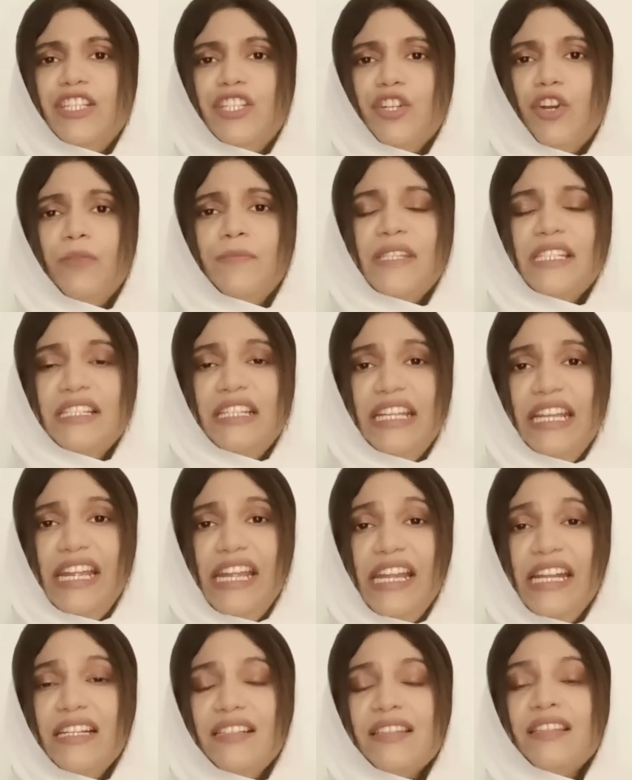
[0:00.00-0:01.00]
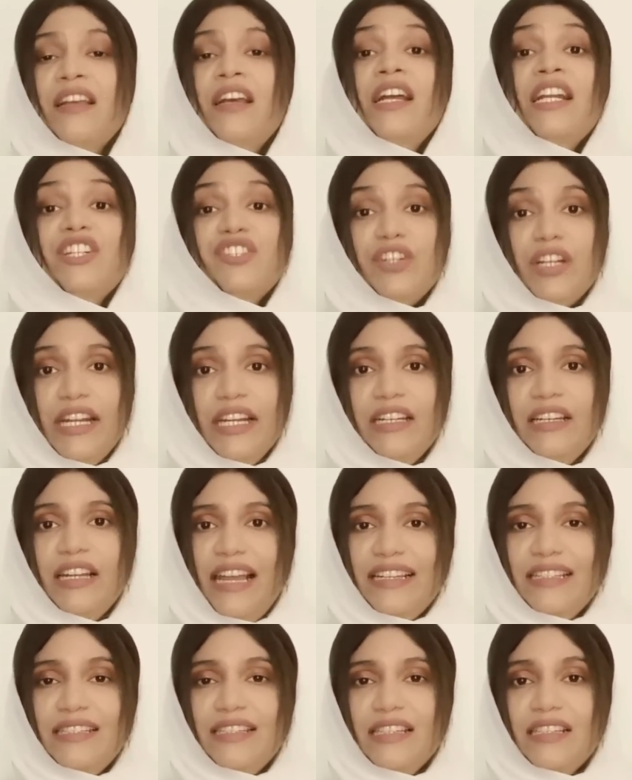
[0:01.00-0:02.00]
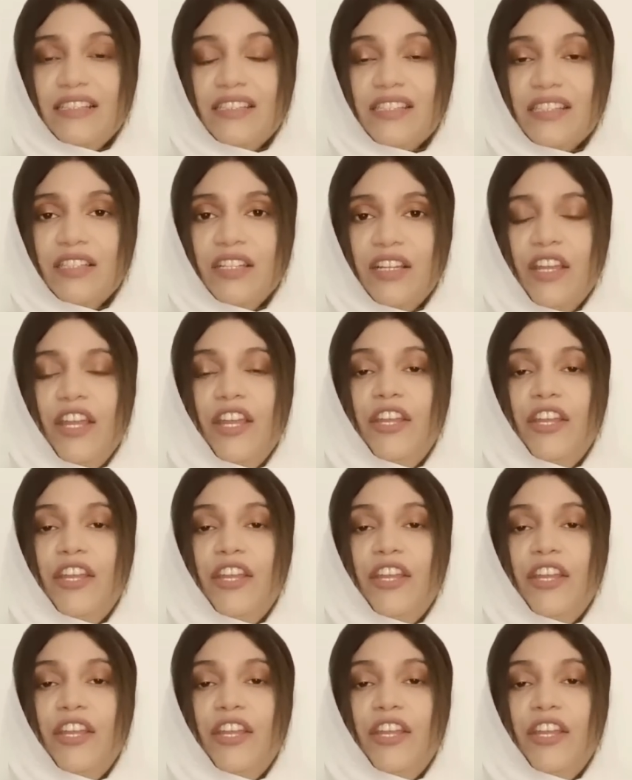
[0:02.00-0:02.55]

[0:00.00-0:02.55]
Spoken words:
shops needs trade license.